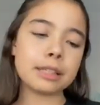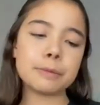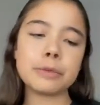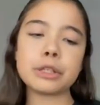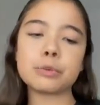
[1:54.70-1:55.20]

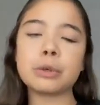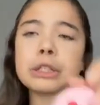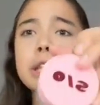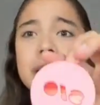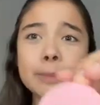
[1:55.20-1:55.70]
this one
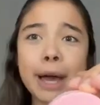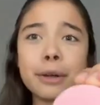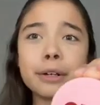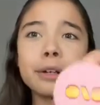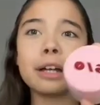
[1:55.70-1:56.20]
size
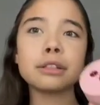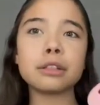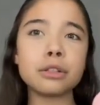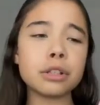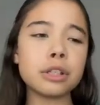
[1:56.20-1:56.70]
powder. I
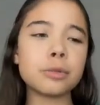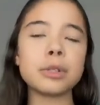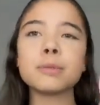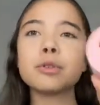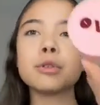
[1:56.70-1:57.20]
usually
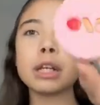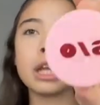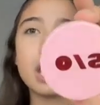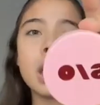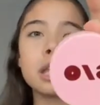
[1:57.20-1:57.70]
switch between
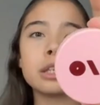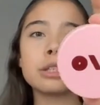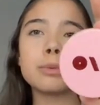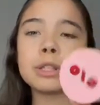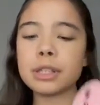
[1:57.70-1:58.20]
this
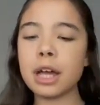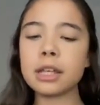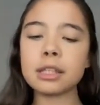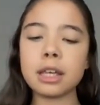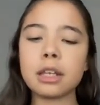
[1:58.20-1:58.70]
one size
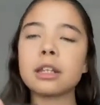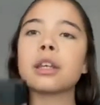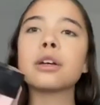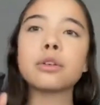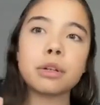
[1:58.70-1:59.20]
and the
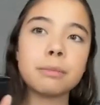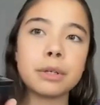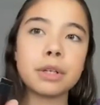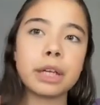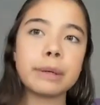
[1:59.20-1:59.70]
Huda
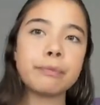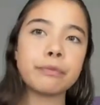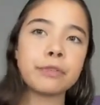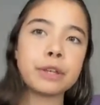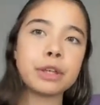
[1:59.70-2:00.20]
Beauty.
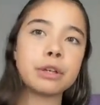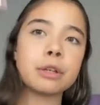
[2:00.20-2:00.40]
For the Huda